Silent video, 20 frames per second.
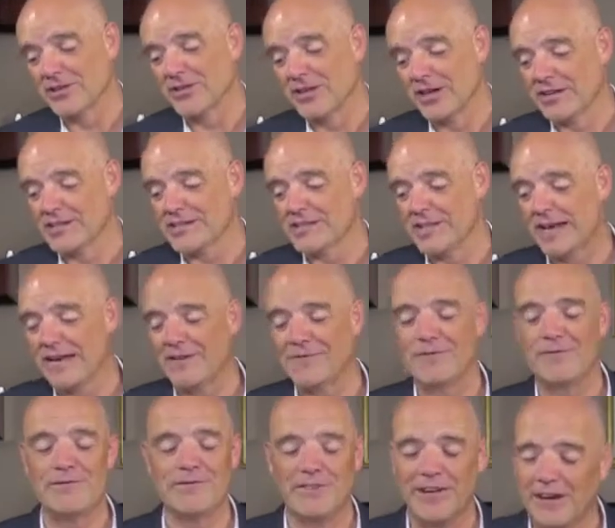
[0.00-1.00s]
thus that
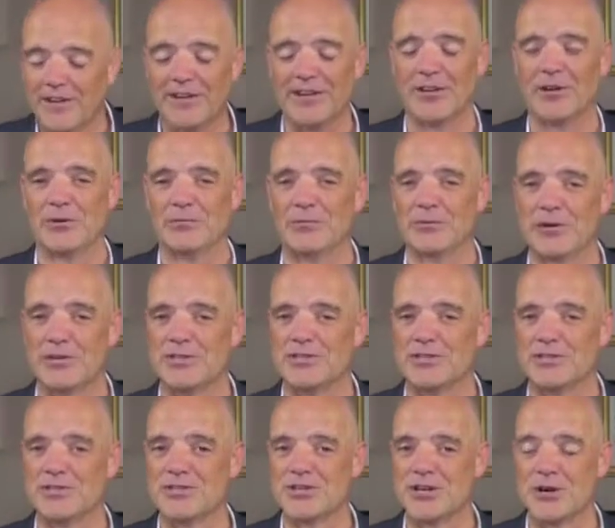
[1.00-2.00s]
very old
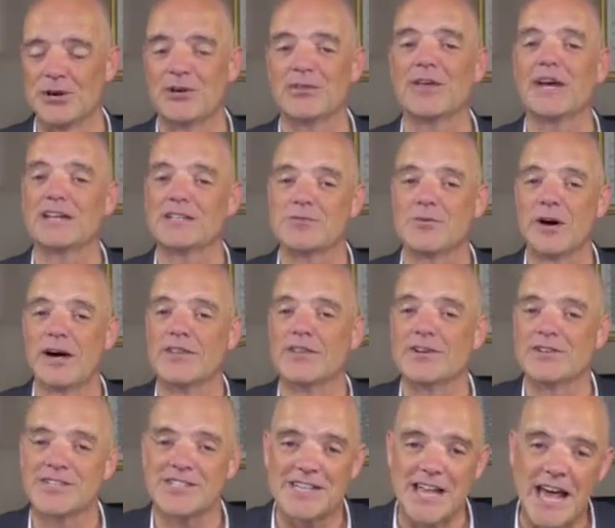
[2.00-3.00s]
preacher joke, that's why they're
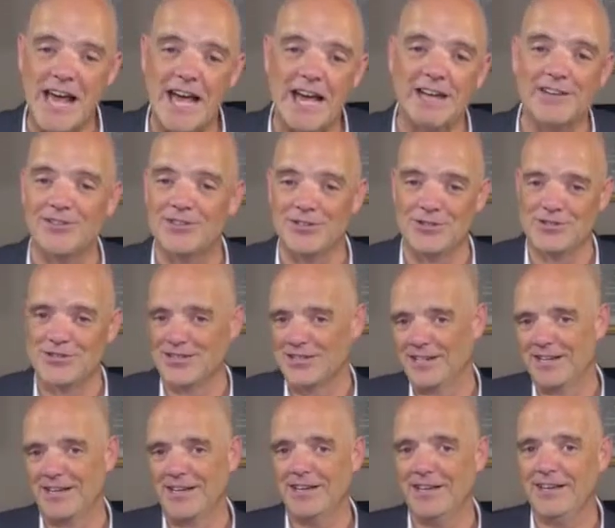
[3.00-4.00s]
sad, you
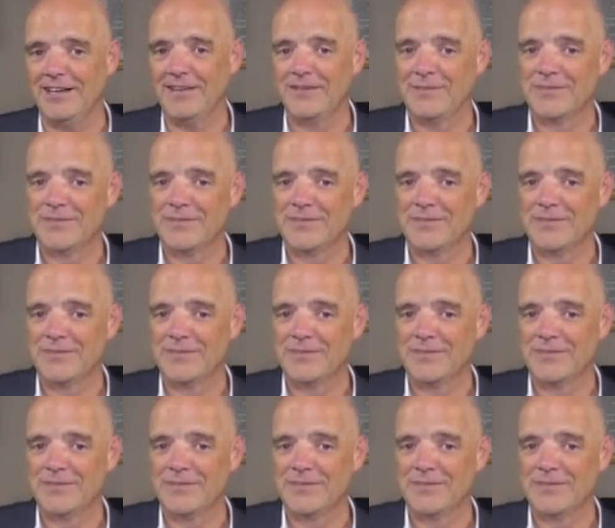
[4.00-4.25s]
see.